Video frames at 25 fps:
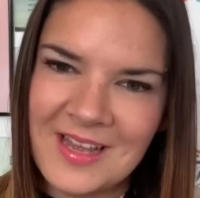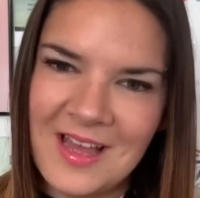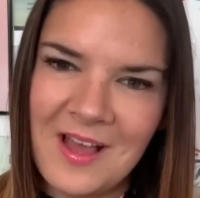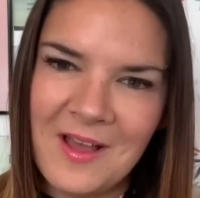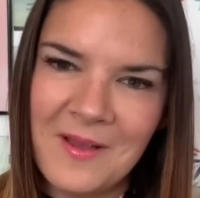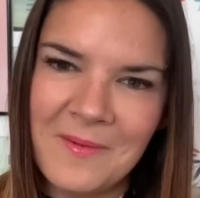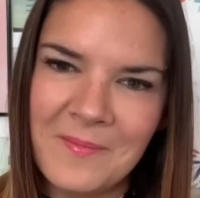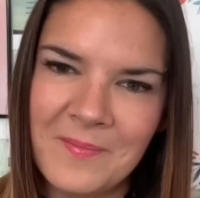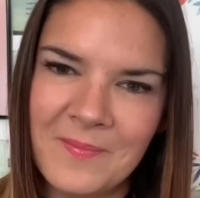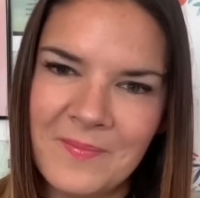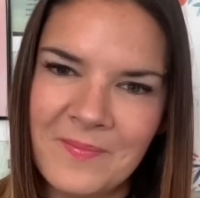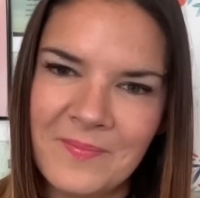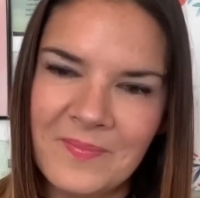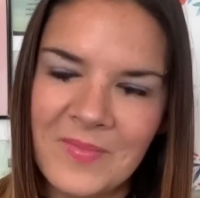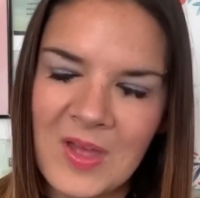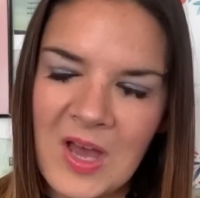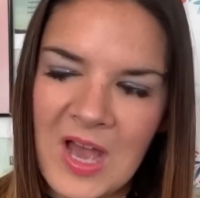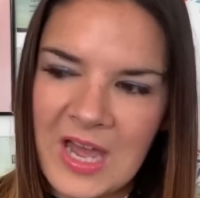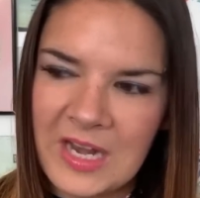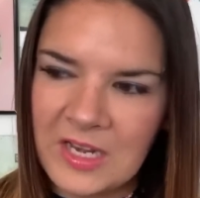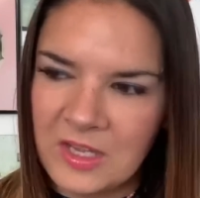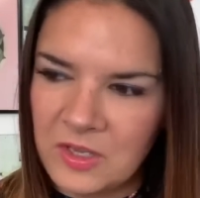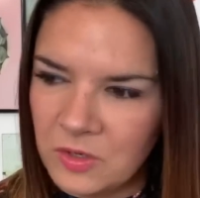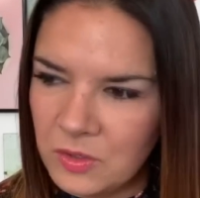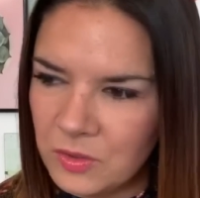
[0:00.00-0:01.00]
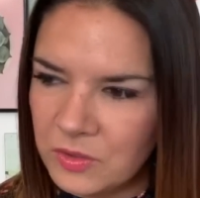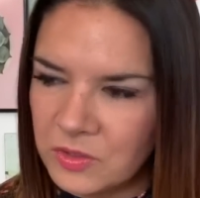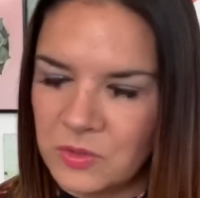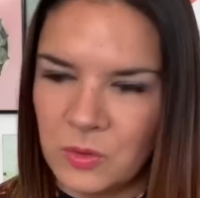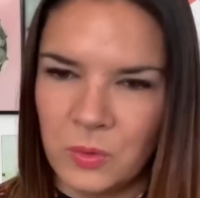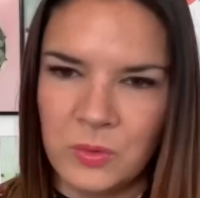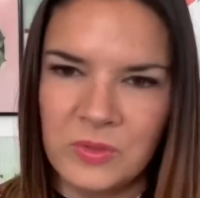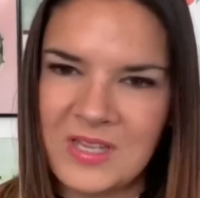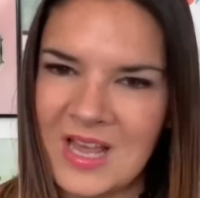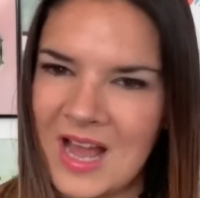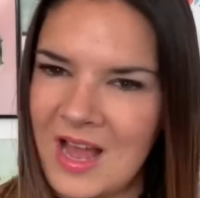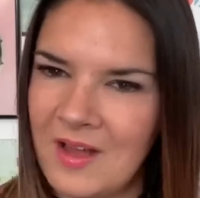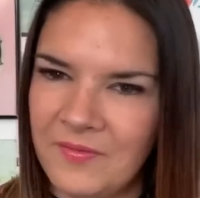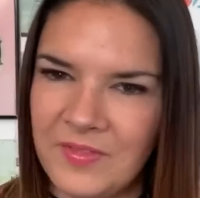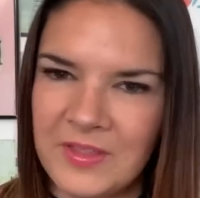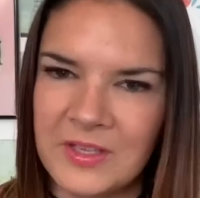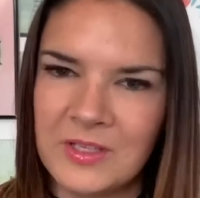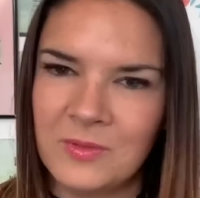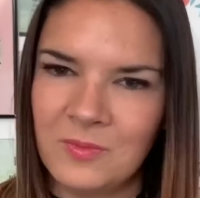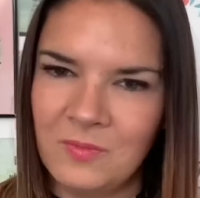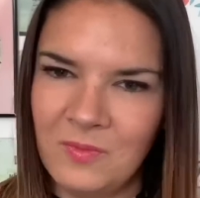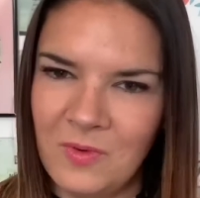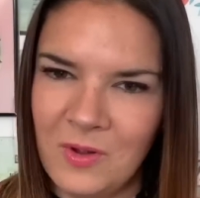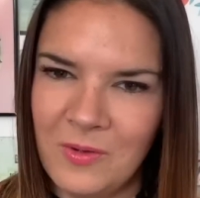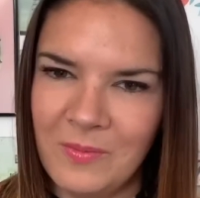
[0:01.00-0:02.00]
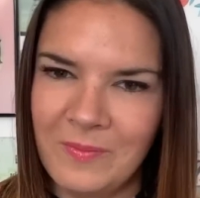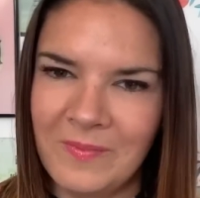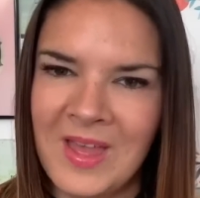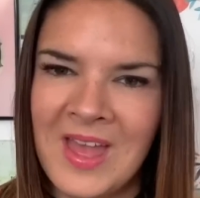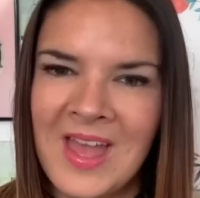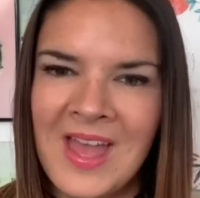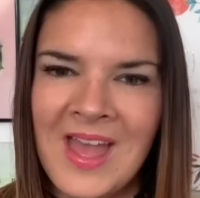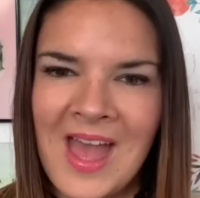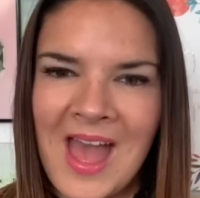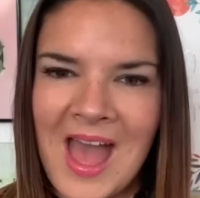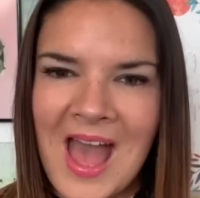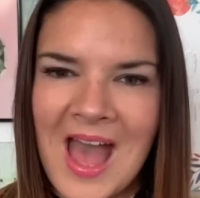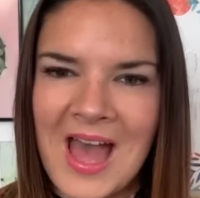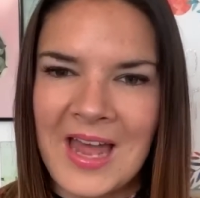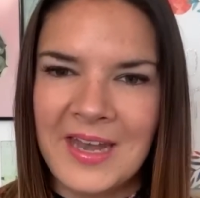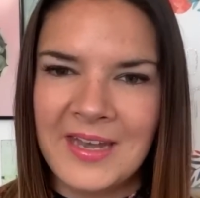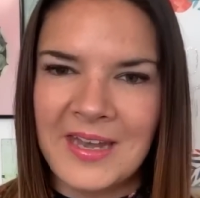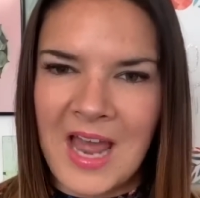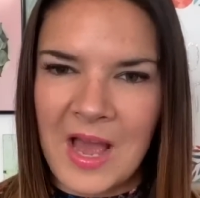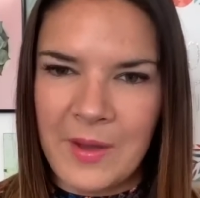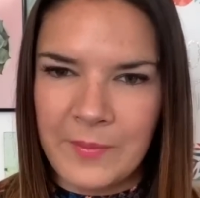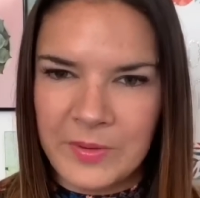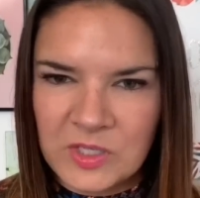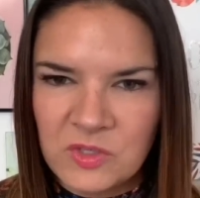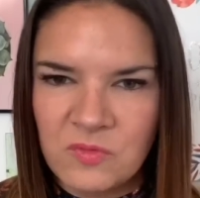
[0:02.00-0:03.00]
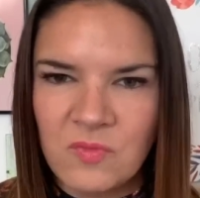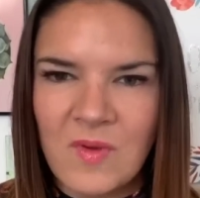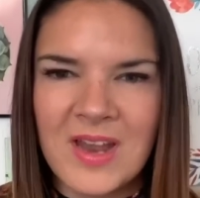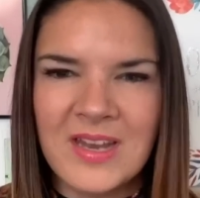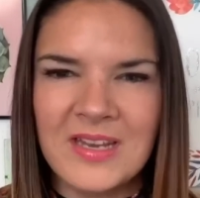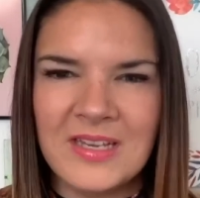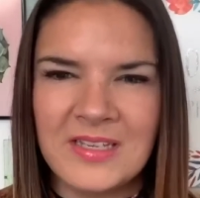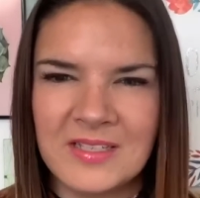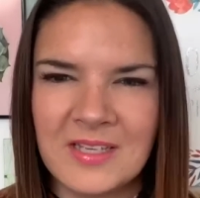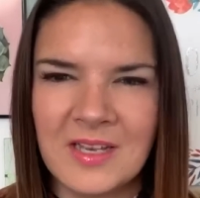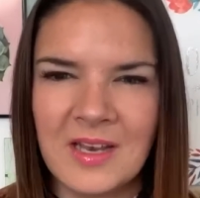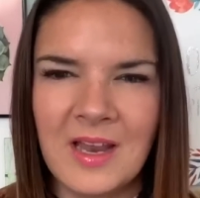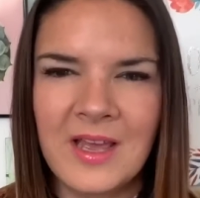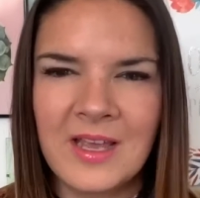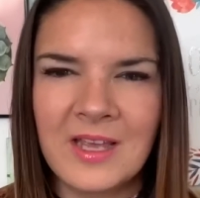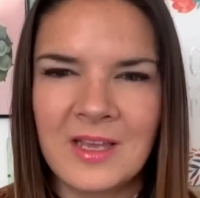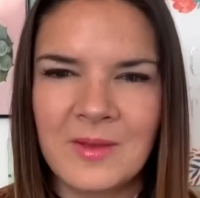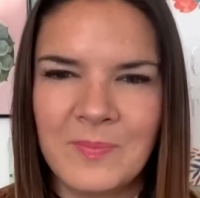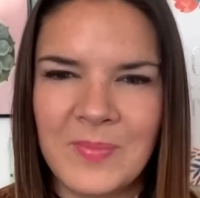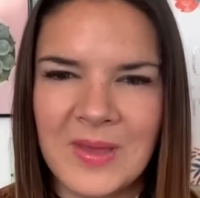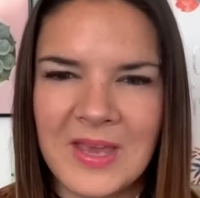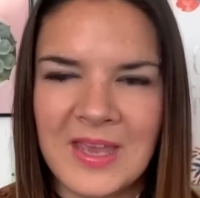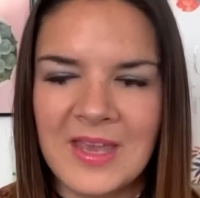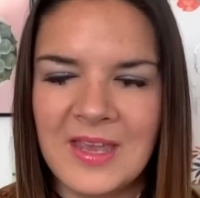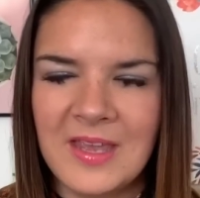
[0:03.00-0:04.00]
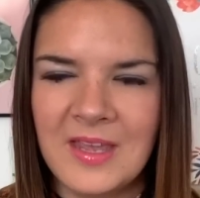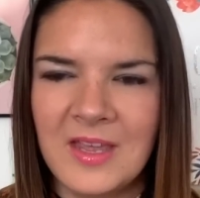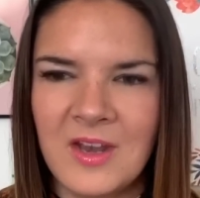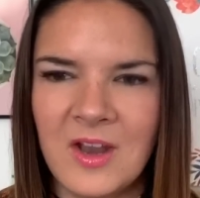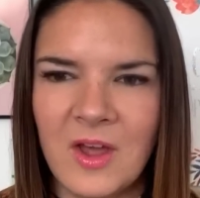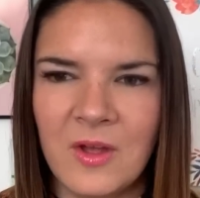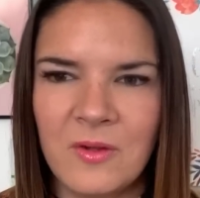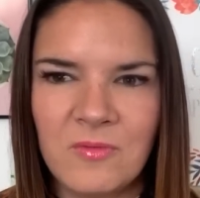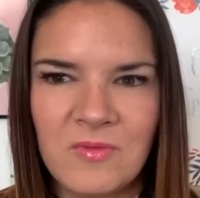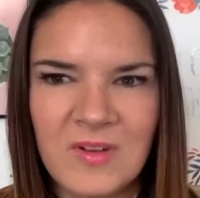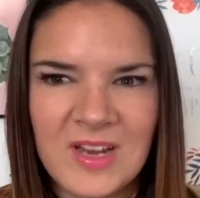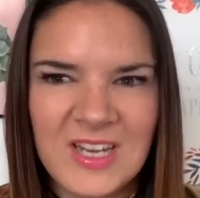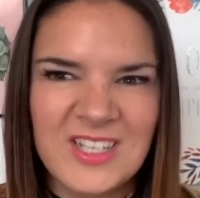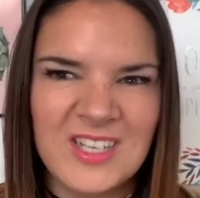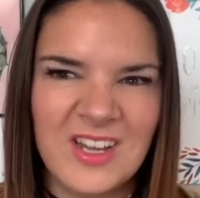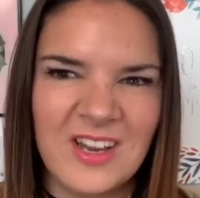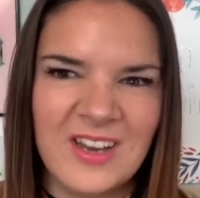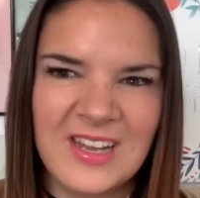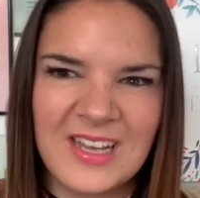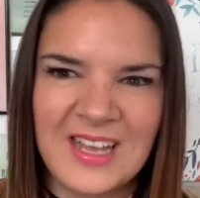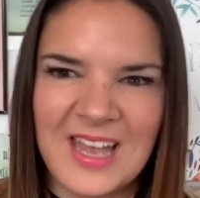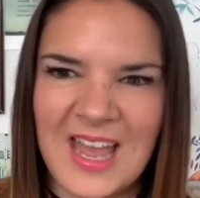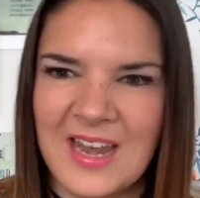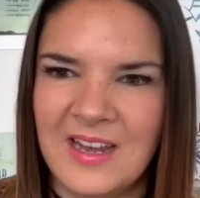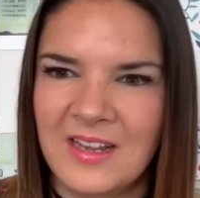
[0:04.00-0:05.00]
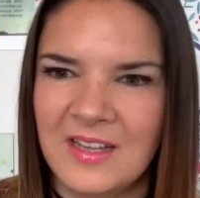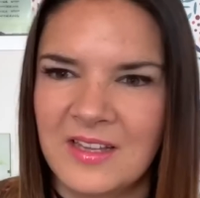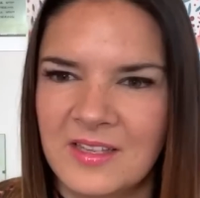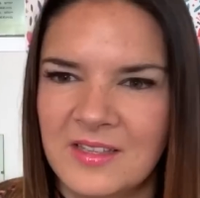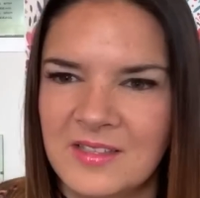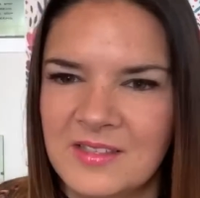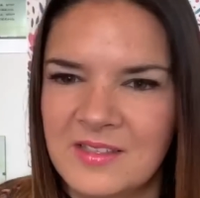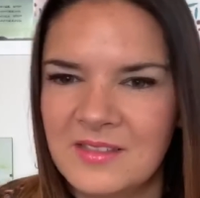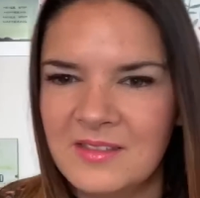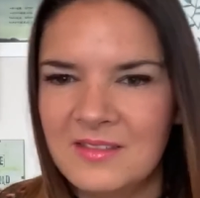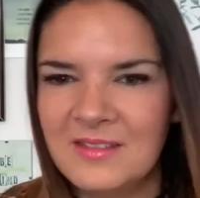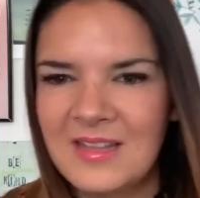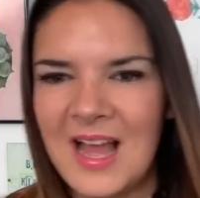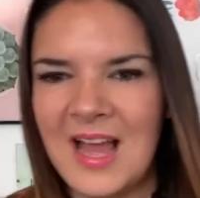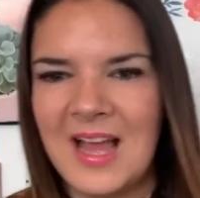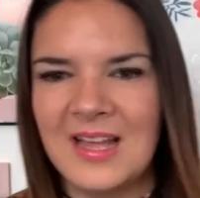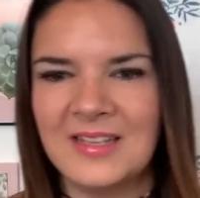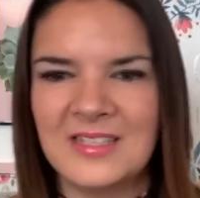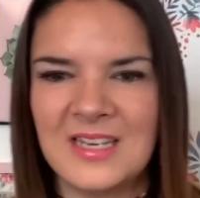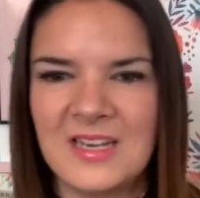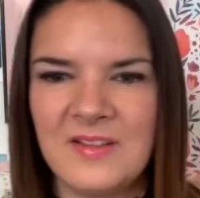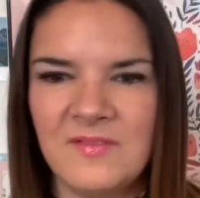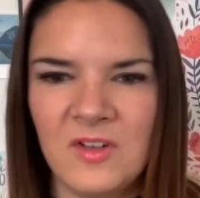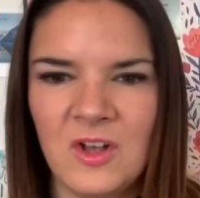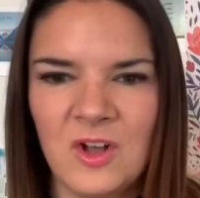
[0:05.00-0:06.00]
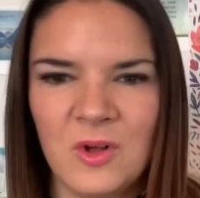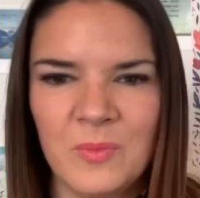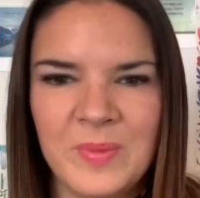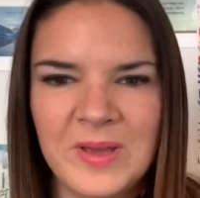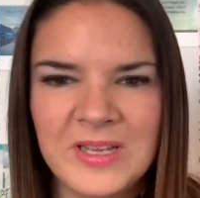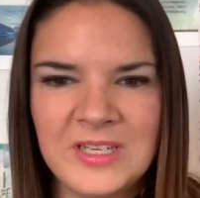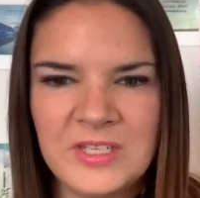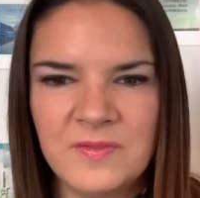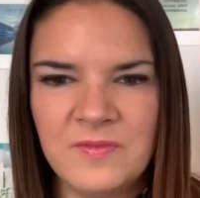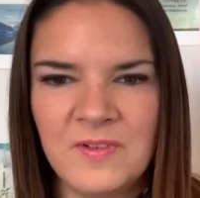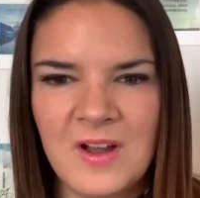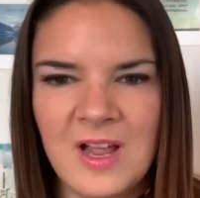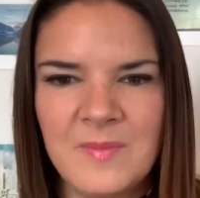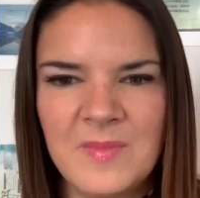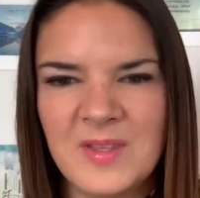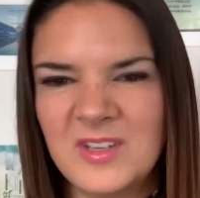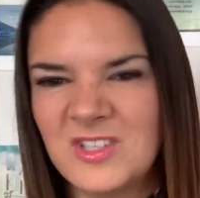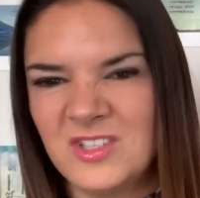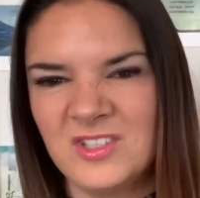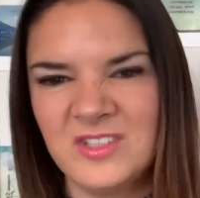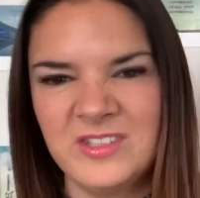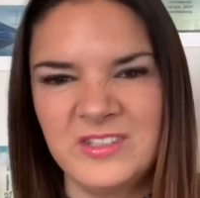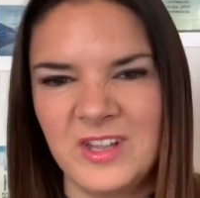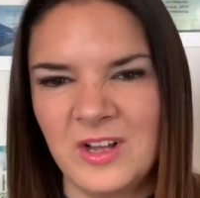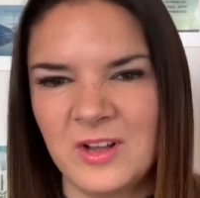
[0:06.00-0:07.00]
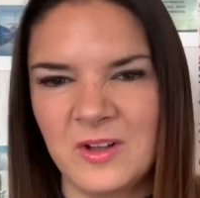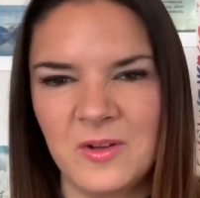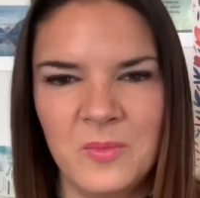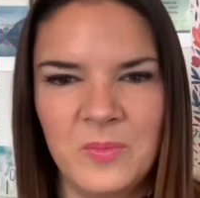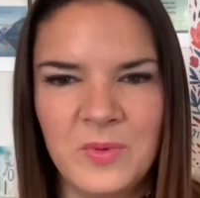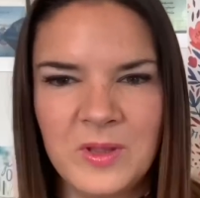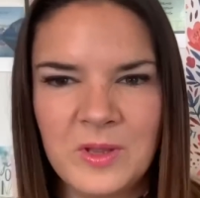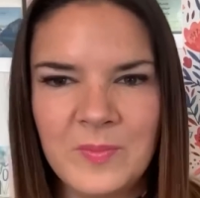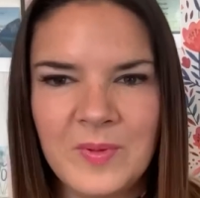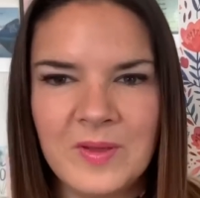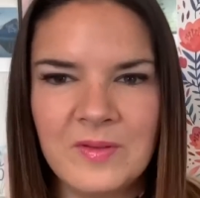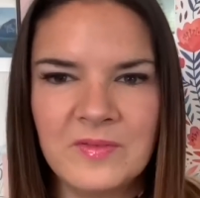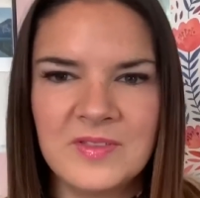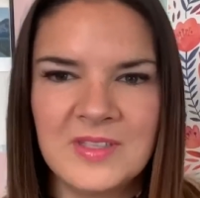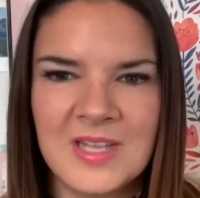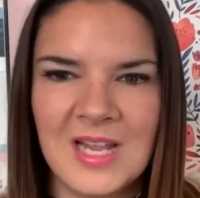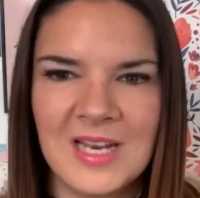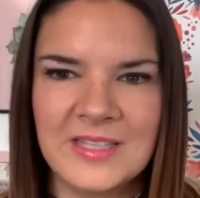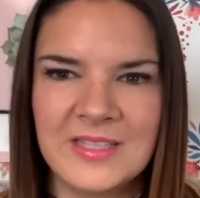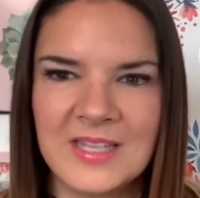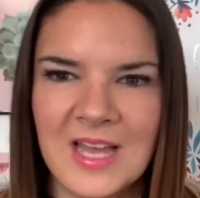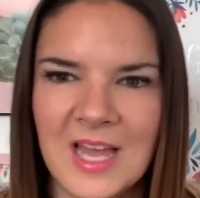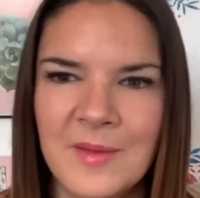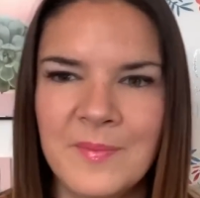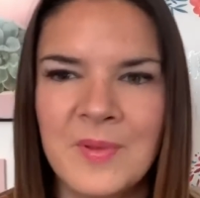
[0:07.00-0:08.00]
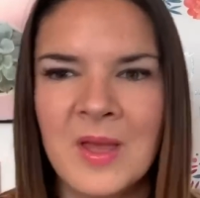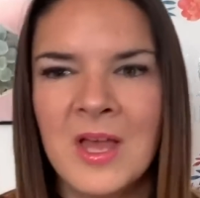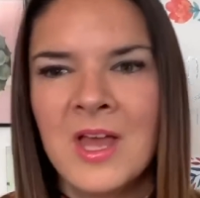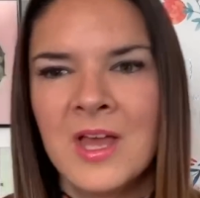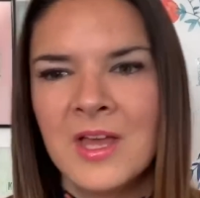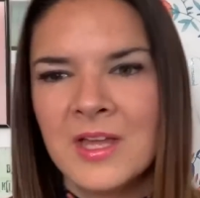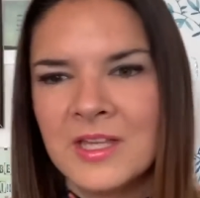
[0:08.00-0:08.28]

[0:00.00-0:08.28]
I had a good old sort out of this room and now it's ready to like be, you know, redone again because that hasn't even got a picture frame, that's just stuck on with a bit of sellotape.